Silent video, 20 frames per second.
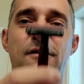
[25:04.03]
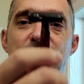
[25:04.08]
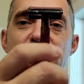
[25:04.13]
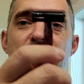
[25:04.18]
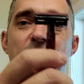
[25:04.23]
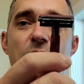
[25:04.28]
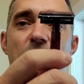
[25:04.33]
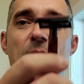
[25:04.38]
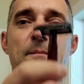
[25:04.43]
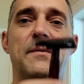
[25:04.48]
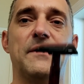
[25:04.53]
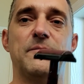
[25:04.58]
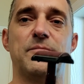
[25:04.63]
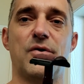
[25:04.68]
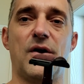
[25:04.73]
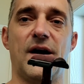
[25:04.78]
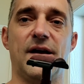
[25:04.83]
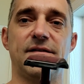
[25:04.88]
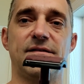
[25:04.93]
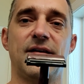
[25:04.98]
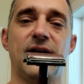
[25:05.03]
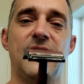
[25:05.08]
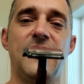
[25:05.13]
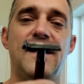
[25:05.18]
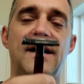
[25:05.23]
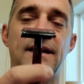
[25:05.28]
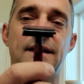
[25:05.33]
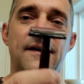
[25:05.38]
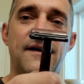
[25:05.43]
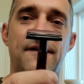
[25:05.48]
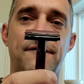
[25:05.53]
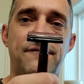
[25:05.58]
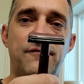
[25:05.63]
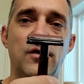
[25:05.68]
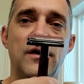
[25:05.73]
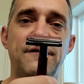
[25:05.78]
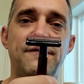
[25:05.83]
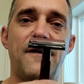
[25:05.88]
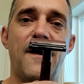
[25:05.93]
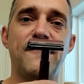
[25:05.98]
are going to go up in price.
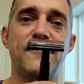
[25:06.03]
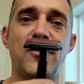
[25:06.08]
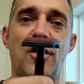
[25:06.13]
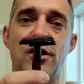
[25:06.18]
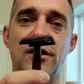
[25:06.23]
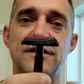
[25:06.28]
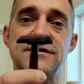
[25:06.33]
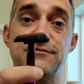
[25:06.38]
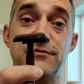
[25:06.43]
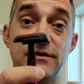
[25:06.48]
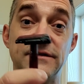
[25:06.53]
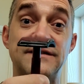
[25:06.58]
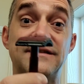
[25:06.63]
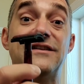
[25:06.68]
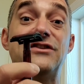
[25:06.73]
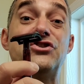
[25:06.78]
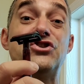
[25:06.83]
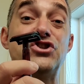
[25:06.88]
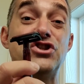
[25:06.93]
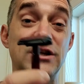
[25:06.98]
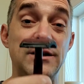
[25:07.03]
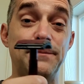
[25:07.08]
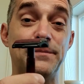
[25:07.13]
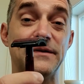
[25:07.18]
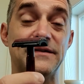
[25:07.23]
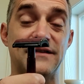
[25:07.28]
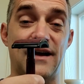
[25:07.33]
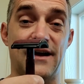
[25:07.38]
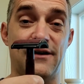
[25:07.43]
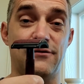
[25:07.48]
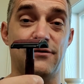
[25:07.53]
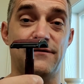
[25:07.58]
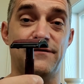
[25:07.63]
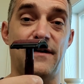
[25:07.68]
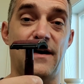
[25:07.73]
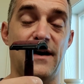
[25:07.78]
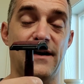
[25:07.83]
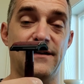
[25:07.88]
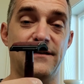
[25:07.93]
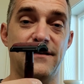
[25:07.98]
$45 was the cheapest I could
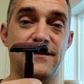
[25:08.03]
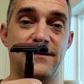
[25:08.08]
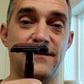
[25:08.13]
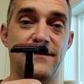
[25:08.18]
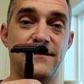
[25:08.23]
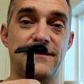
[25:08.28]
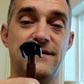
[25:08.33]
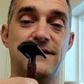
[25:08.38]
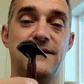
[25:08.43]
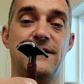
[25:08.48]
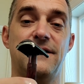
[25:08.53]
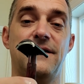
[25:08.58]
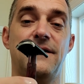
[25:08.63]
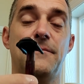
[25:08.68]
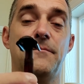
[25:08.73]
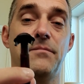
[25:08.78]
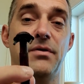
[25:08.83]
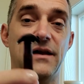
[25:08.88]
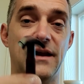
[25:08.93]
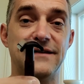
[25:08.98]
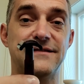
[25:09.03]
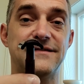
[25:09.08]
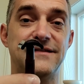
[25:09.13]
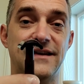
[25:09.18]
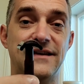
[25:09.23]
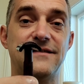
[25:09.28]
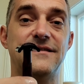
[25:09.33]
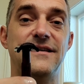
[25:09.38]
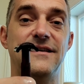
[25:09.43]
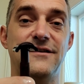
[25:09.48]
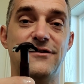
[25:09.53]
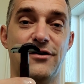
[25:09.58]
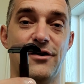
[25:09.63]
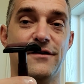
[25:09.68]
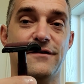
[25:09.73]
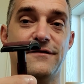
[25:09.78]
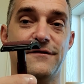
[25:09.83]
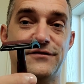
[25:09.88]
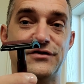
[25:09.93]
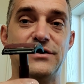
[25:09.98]
find, plus
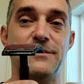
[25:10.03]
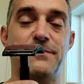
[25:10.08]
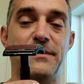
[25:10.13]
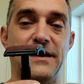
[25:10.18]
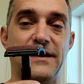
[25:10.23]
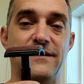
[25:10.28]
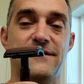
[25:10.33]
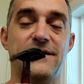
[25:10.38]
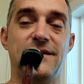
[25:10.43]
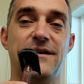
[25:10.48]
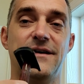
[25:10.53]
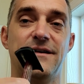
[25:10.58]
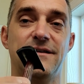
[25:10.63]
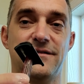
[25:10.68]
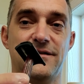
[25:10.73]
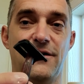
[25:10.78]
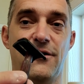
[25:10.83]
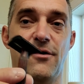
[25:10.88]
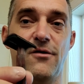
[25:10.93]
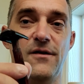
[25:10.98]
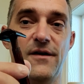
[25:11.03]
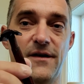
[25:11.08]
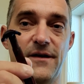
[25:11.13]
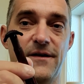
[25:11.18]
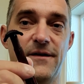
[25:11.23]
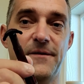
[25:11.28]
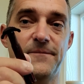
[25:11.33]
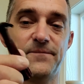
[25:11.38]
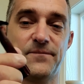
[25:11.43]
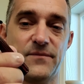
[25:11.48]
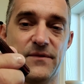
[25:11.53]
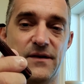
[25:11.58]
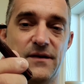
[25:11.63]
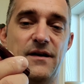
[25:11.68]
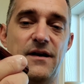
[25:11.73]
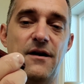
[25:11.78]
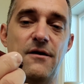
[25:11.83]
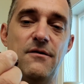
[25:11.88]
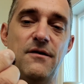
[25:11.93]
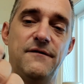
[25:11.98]
$16 of shipping. So,
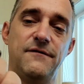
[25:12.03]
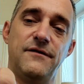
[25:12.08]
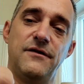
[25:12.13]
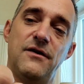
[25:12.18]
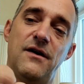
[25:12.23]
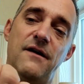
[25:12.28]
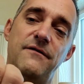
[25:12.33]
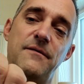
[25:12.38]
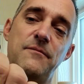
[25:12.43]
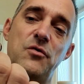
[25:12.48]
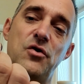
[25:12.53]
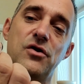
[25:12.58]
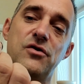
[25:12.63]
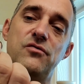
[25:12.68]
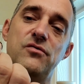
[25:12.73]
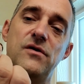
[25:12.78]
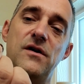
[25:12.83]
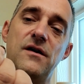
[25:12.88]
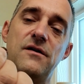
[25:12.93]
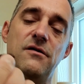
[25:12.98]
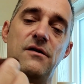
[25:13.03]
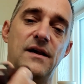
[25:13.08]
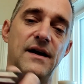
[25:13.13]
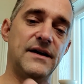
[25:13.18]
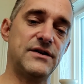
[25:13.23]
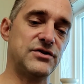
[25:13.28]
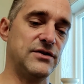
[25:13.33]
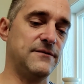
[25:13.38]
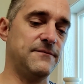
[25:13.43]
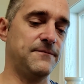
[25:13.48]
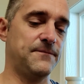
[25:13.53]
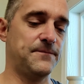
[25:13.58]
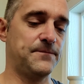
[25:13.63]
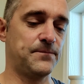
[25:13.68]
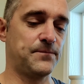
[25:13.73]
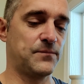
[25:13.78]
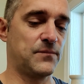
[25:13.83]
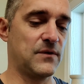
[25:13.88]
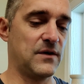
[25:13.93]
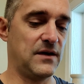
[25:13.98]
you know, if you have a Merkur collection,
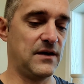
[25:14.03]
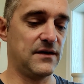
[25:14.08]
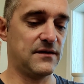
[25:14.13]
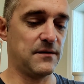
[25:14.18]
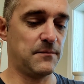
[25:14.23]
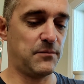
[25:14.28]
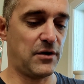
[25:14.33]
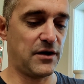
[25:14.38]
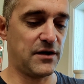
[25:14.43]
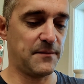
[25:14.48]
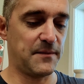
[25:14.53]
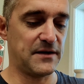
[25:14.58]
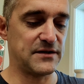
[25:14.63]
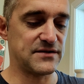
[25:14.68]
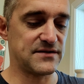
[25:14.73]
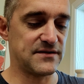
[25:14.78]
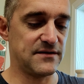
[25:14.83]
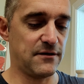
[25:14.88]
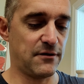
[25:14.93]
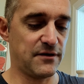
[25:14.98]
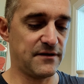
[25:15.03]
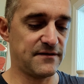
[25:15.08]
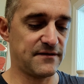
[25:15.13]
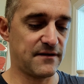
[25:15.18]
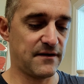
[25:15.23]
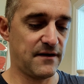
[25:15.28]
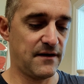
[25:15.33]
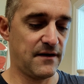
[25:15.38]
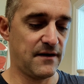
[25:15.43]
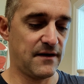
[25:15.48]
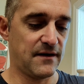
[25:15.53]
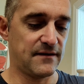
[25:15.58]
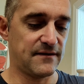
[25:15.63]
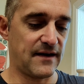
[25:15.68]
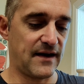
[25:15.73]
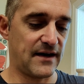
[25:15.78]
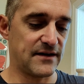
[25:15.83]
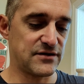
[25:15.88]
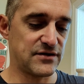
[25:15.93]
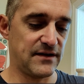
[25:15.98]
here at the bottom, I just noticed it's
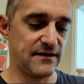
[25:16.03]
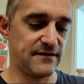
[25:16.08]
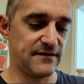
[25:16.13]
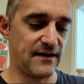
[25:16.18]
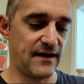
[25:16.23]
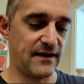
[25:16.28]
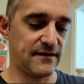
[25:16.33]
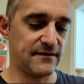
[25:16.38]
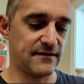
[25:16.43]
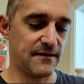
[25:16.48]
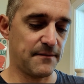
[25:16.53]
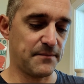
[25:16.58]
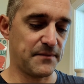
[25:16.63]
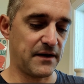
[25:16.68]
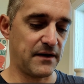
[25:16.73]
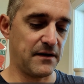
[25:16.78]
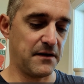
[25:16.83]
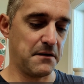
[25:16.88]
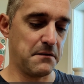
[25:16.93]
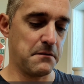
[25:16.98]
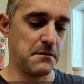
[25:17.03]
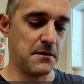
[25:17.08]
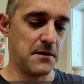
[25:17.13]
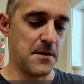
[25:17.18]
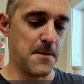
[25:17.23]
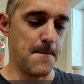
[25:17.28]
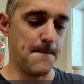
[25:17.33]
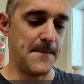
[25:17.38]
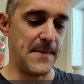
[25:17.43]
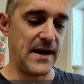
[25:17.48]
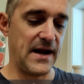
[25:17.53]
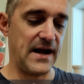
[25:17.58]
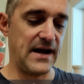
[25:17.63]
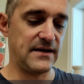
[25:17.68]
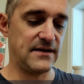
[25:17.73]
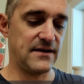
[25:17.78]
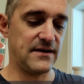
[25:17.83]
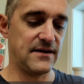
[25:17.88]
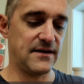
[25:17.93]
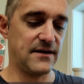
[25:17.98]
actually saying something here.
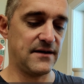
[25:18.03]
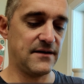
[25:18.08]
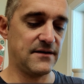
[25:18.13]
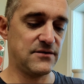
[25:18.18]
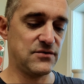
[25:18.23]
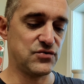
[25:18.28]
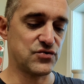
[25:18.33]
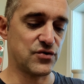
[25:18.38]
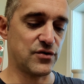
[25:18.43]
Made in